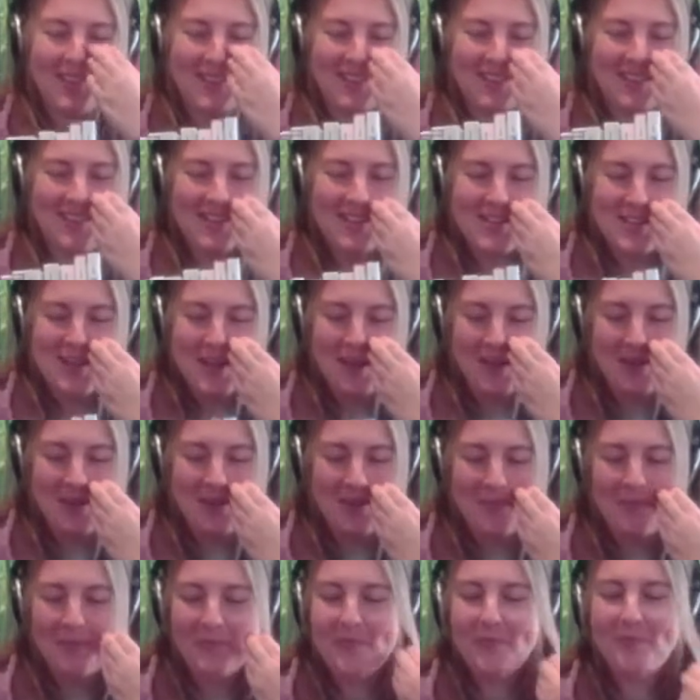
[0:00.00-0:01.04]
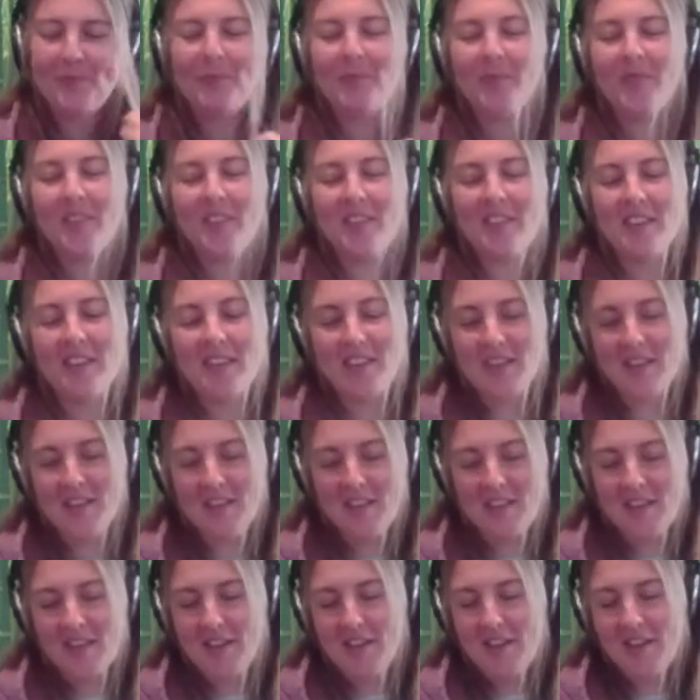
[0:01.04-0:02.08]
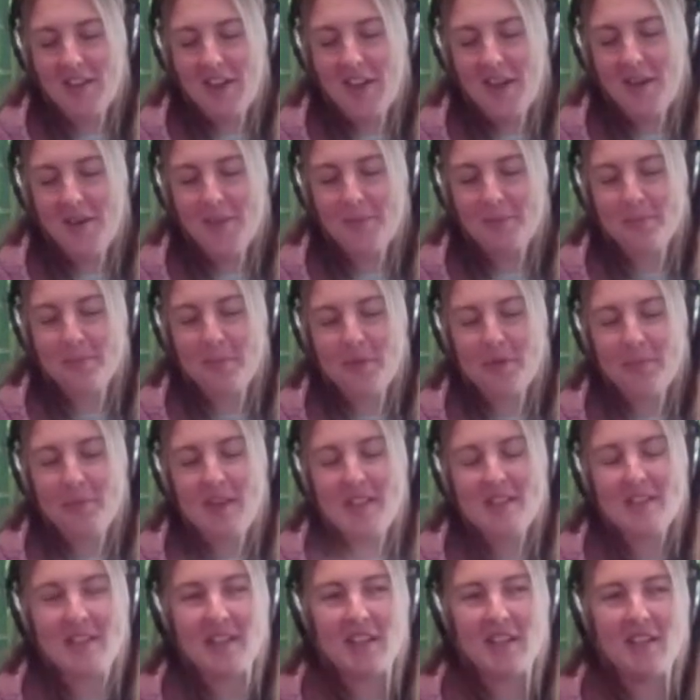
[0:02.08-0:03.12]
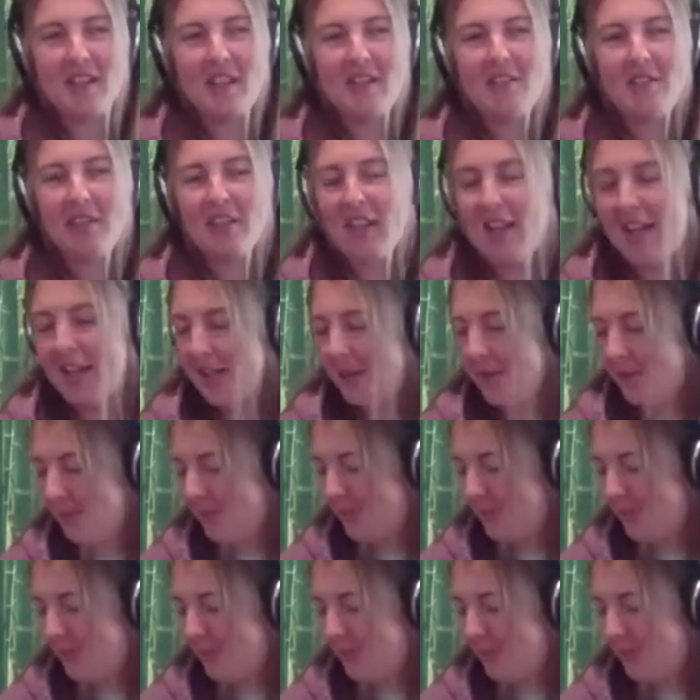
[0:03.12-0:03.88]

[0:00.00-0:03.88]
to show you. But basically they're all yellow